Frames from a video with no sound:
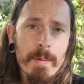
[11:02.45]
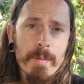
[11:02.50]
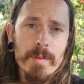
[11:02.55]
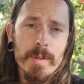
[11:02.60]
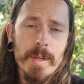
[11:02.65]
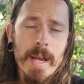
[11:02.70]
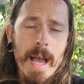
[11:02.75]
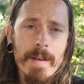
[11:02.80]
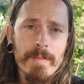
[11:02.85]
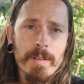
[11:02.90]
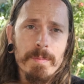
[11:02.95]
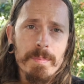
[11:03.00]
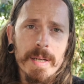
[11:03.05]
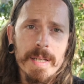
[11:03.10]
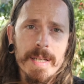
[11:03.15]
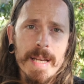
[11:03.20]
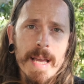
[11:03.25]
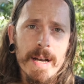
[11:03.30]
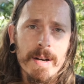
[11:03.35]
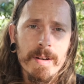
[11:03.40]
if you haven't by
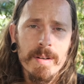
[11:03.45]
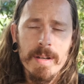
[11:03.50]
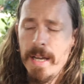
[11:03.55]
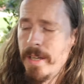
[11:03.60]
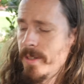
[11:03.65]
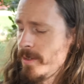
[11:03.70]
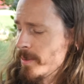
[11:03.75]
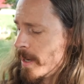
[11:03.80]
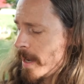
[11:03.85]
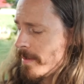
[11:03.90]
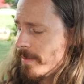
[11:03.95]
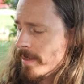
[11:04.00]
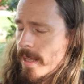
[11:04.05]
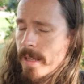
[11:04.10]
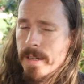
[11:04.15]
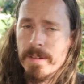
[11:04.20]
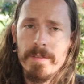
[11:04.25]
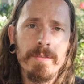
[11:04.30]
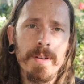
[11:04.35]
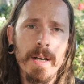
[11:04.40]
now. I do have a
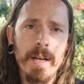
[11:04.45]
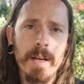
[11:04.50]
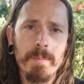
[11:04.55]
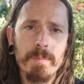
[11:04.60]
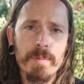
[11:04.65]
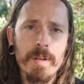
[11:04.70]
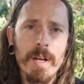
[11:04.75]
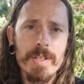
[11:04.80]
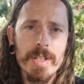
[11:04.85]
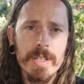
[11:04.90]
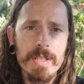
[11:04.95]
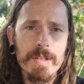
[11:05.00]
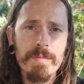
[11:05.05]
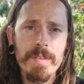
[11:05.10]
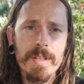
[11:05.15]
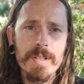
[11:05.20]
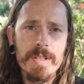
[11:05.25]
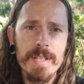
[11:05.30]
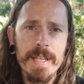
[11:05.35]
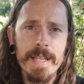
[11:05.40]
lot of projects of
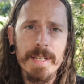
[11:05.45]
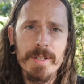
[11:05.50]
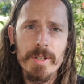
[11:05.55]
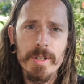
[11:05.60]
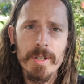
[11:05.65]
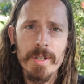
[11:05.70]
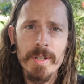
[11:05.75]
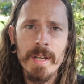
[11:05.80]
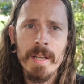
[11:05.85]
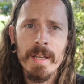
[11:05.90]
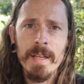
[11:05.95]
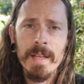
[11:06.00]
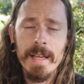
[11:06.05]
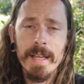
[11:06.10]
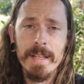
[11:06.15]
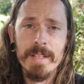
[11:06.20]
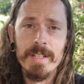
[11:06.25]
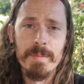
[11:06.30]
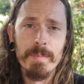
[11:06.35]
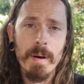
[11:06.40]
this nature
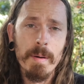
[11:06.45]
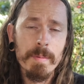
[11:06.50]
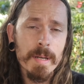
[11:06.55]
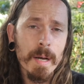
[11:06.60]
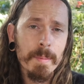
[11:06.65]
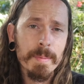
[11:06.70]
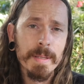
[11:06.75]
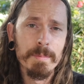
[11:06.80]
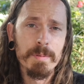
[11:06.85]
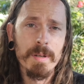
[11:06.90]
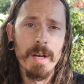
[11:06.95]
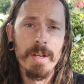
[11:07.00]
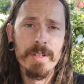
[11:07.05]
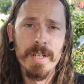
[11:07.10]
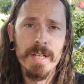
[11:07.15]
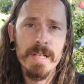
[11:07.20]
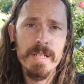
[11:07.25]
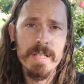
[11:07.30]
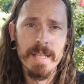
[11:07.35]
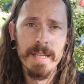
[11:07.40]
and some upcoming
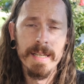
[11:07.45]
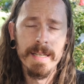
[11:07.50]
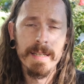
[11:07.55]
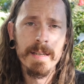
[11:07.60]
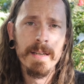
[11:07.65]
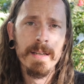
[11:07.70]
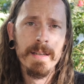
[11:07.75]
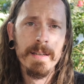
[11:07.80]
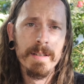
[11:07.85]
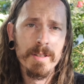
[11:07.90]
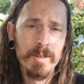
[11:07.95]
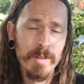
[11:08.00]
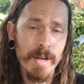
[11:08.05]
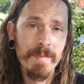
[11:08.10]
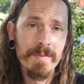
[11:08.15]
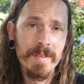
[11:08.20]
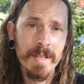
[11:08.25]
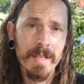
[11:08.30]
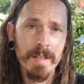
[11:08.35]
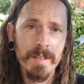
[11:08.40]
projects like
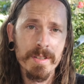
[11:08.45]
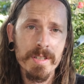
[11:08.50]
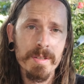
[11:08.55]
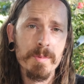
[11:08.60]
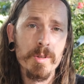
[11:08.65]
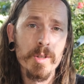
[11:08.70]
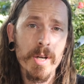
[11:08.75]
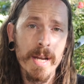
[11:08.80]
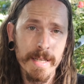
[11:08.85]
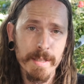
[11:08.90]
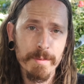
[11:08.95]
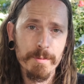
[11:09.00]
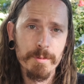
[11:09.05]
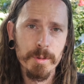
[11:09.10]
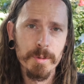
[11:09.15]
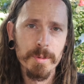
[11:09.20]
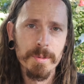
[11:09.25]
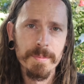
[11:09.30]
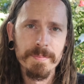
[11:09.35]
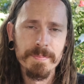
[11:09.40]
grafting on some dragon fruit.